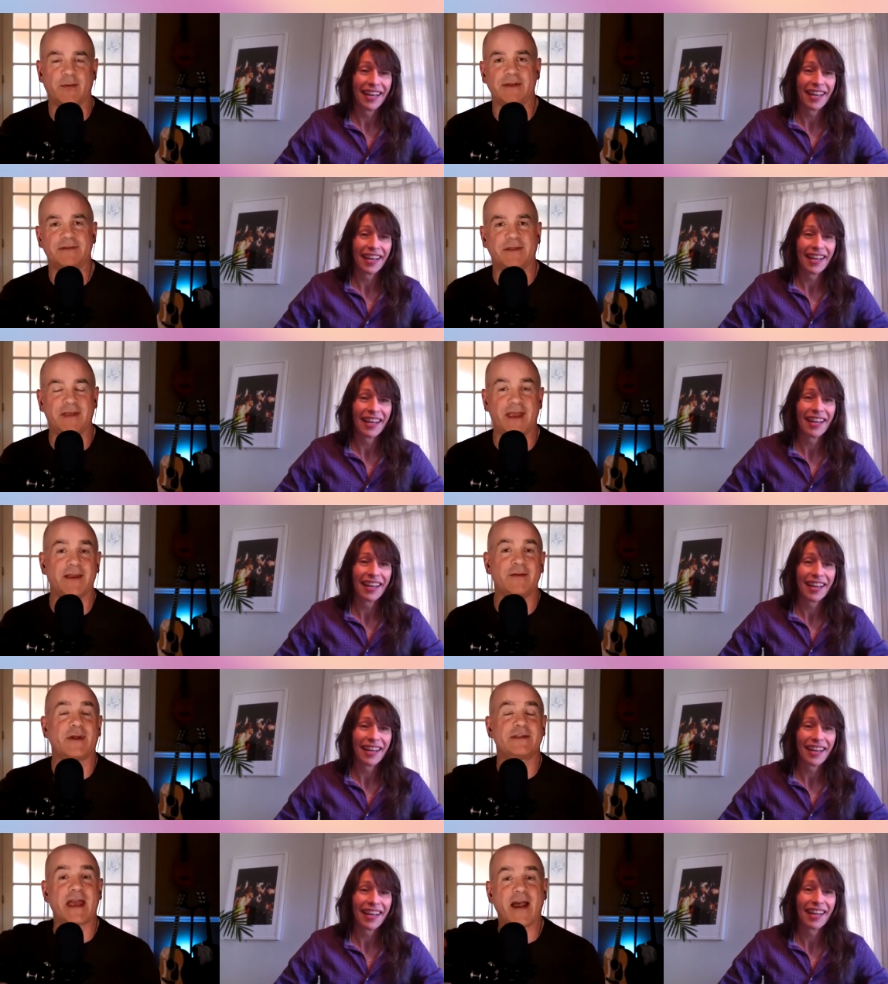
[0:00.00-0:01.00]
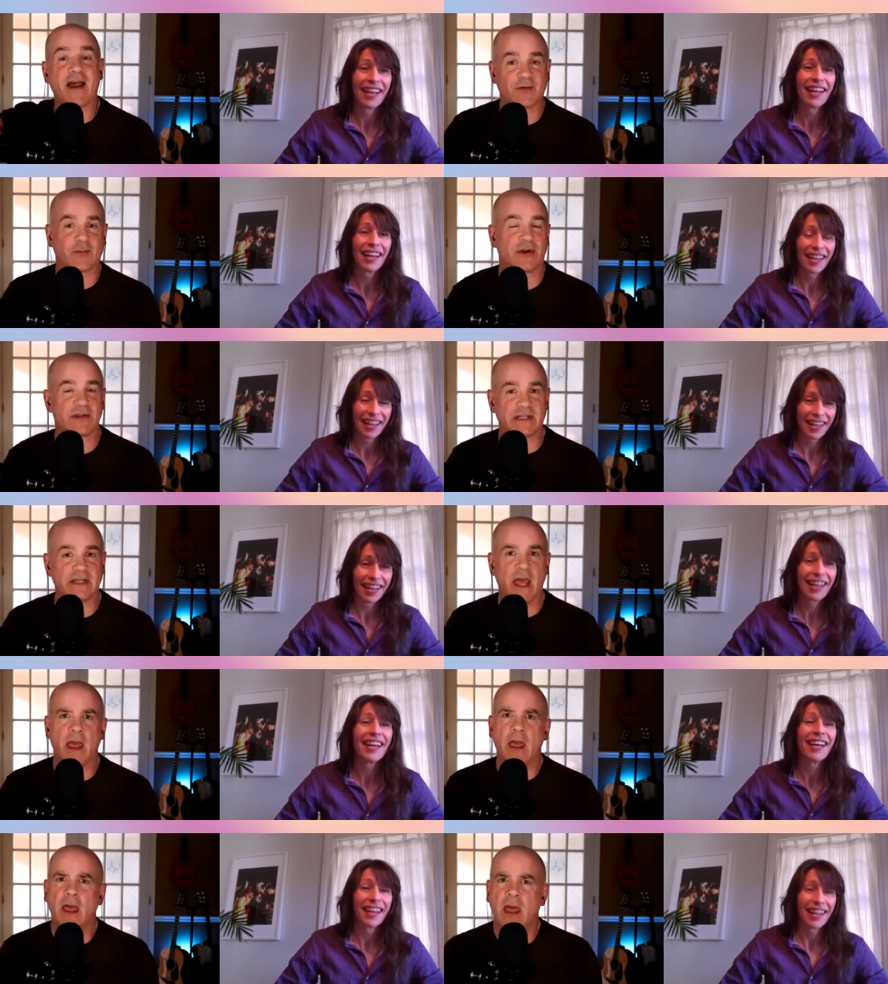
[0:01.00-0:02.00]
Speaker 1: right to the end, right to afterwards. And
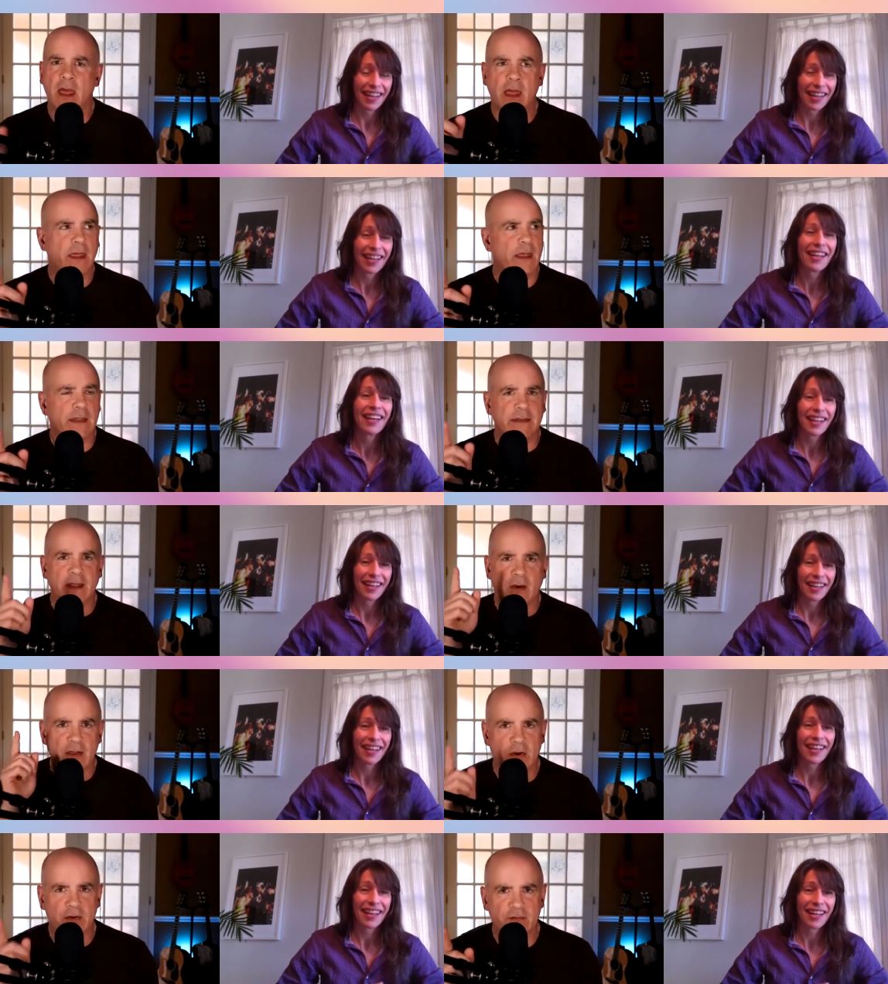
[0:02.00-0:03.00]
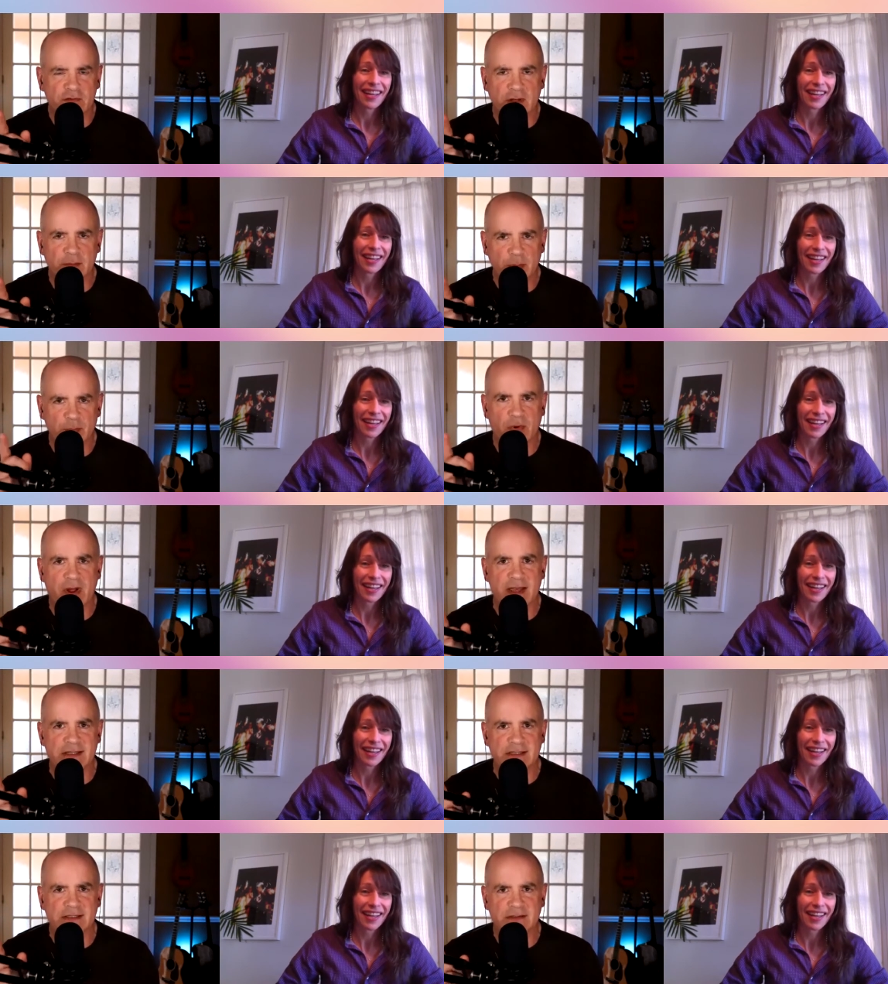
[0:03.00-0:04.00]
now I heard there's going to be
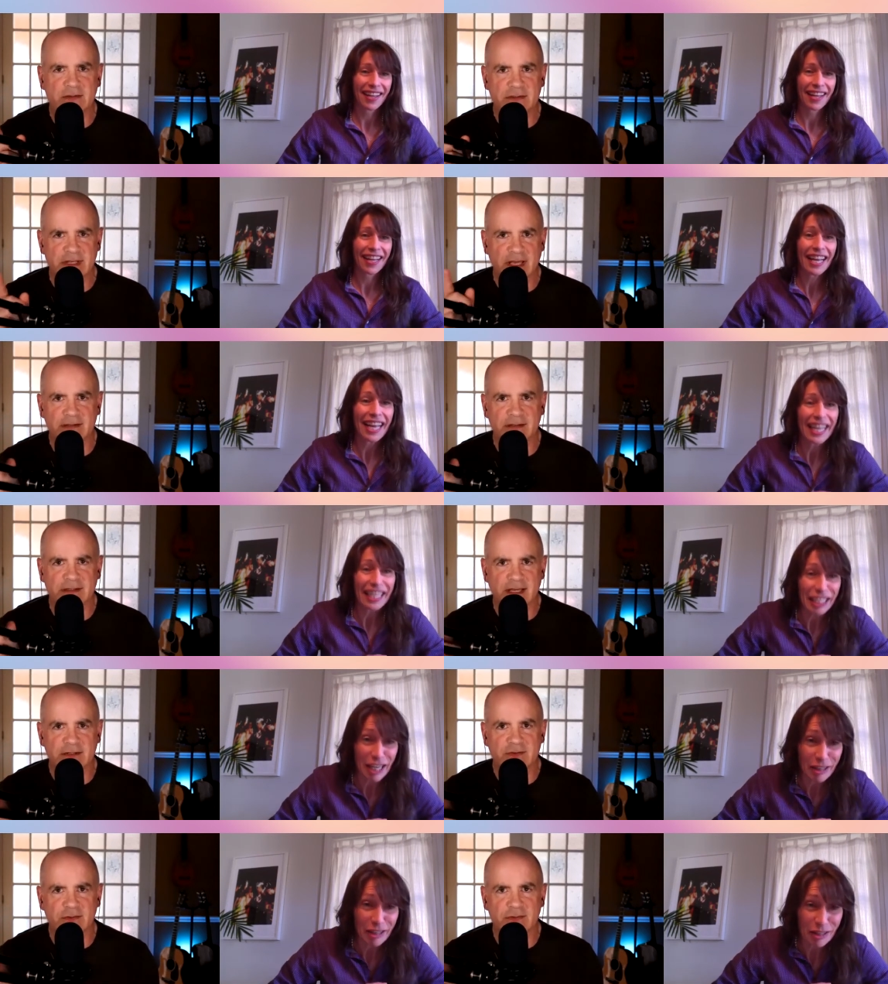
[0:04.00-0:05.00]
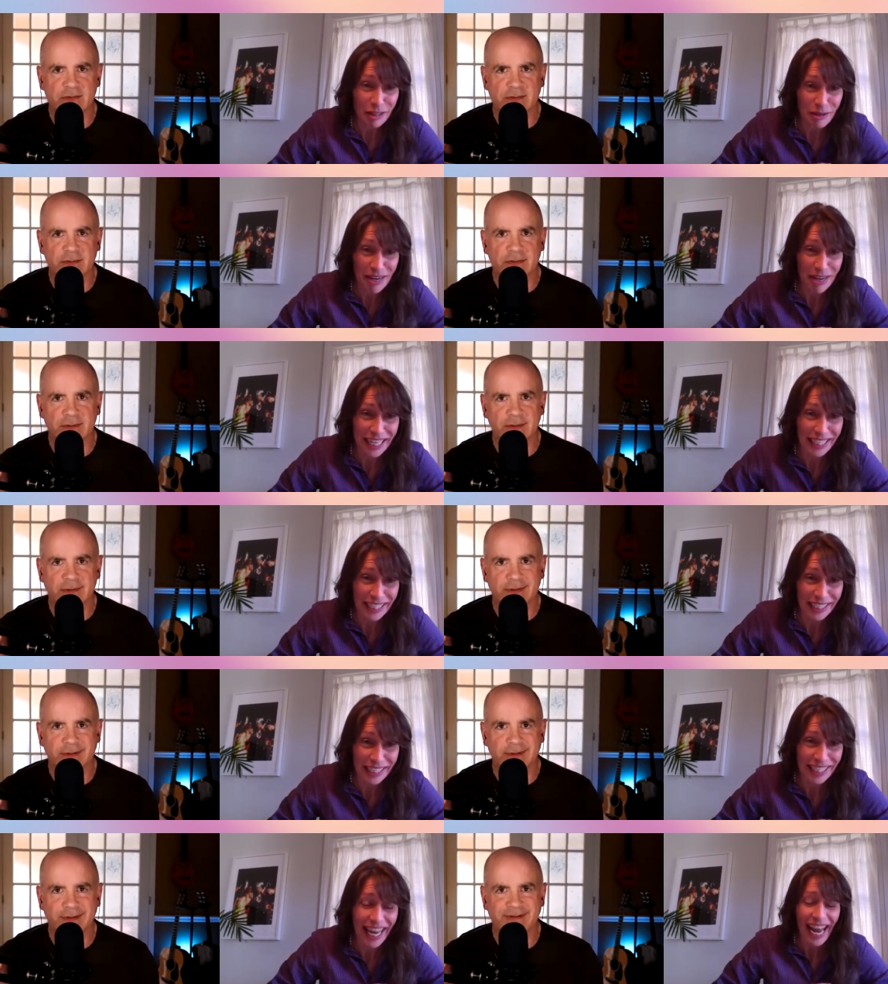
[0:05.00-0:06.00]
prizes too. Is that is that yes, true? Yes,
Speaker 2: there
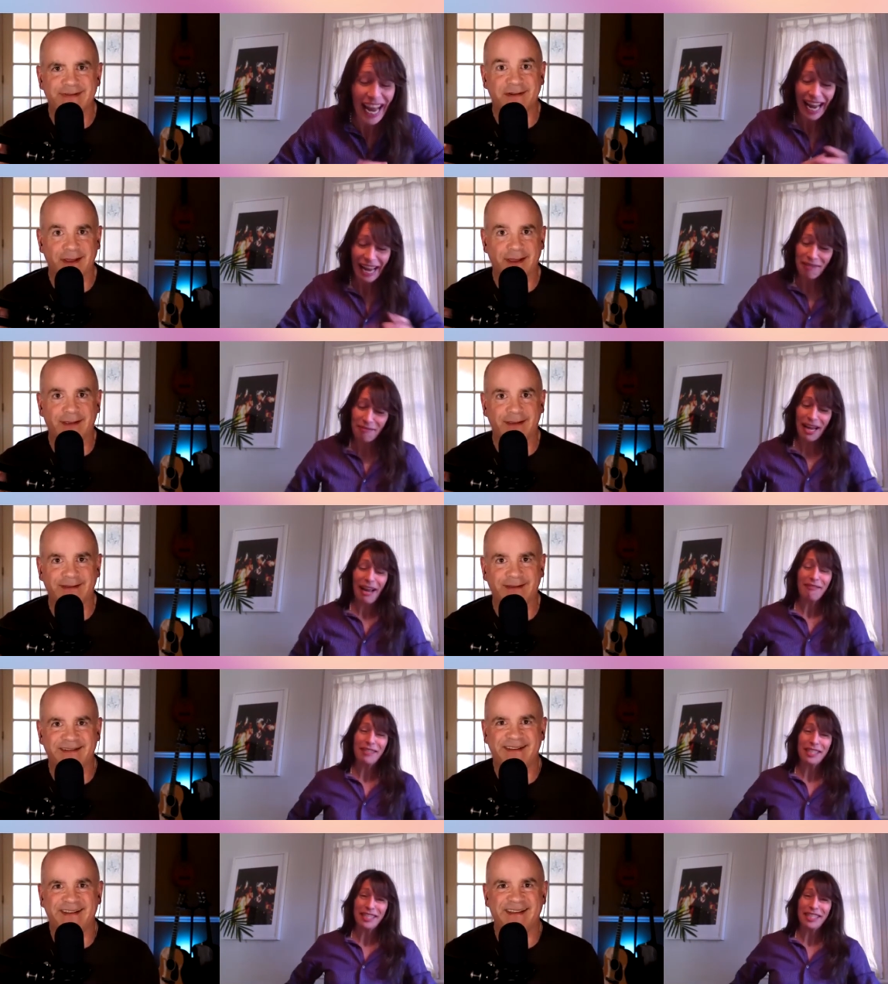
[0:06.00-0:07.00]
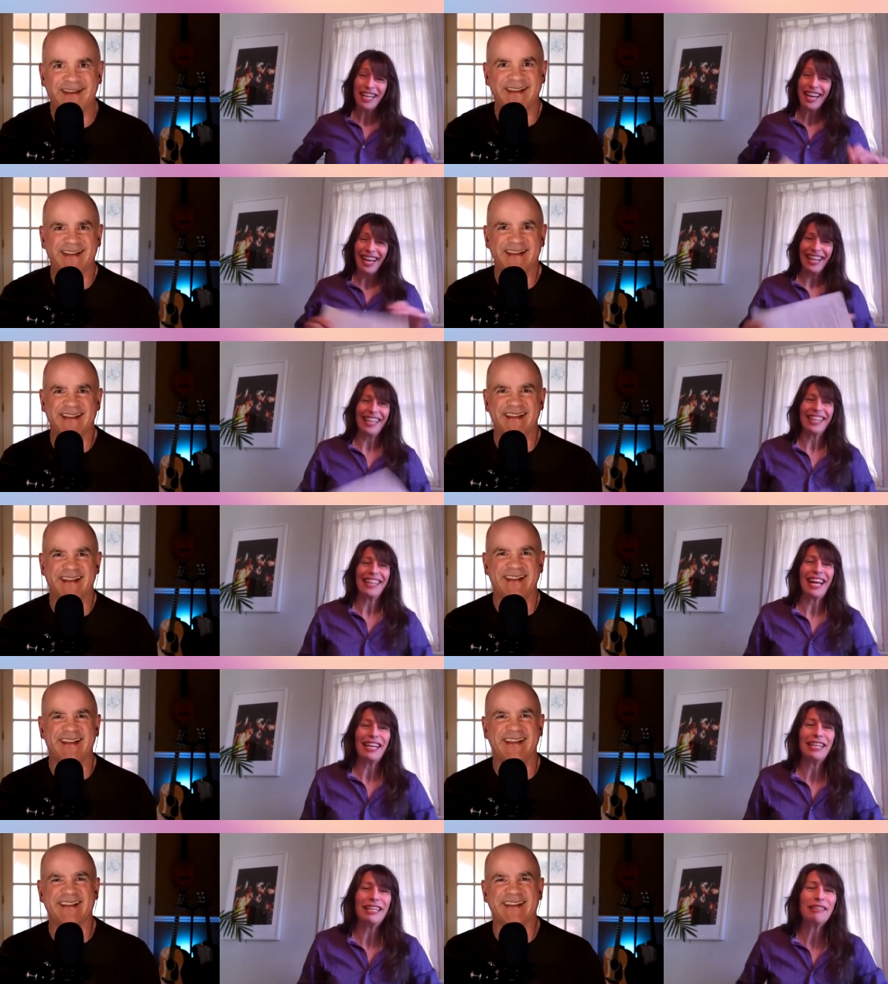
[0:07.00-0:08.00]
is. And we have to say
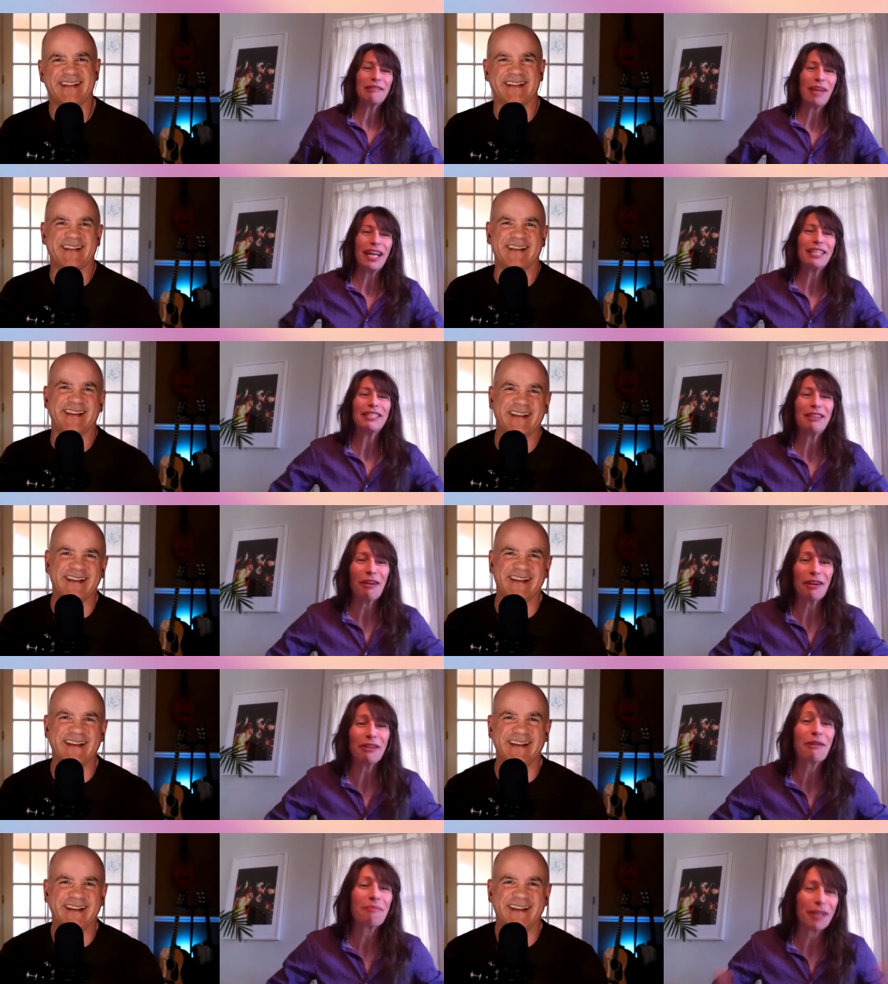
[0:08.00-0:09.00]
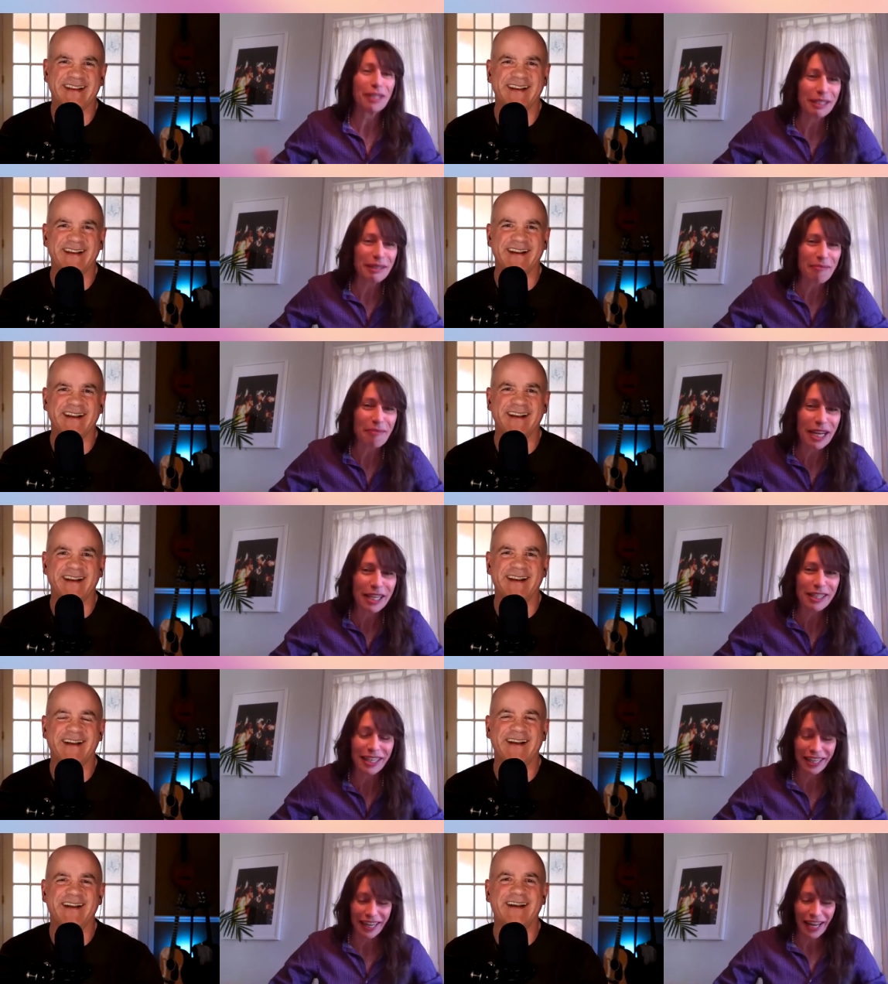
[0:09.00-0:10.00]
that it is based on your
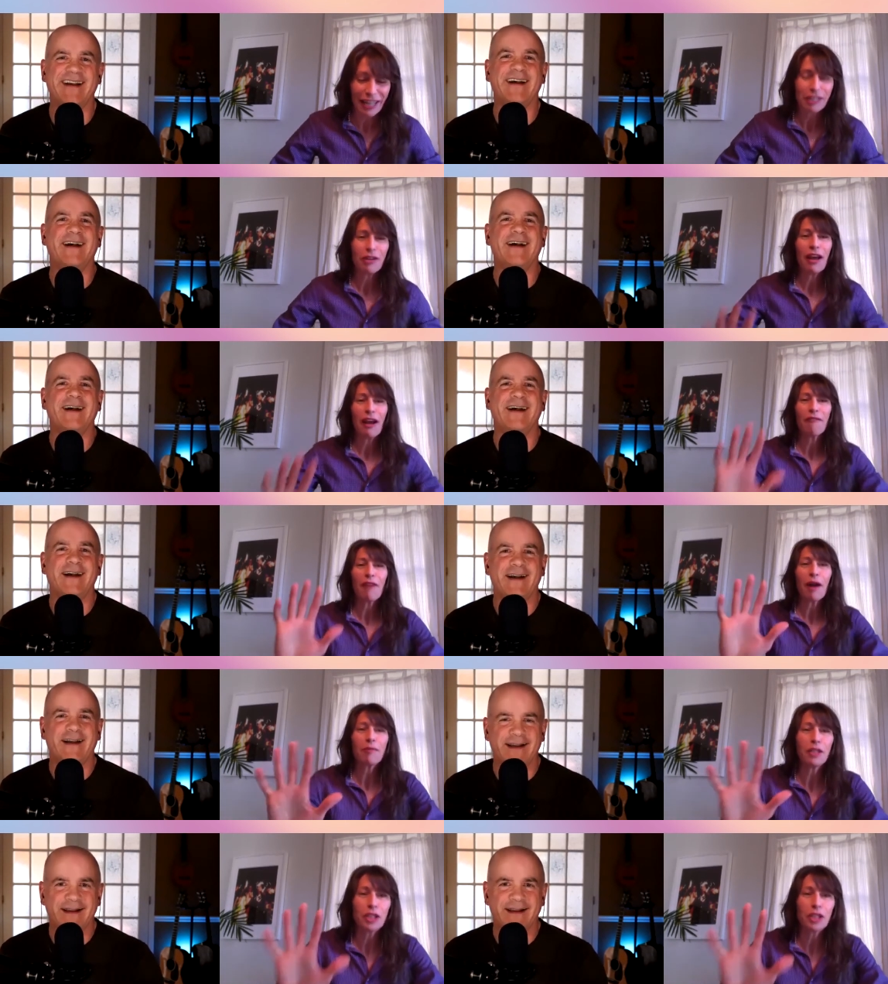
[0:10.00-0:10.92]
participation. So you have up to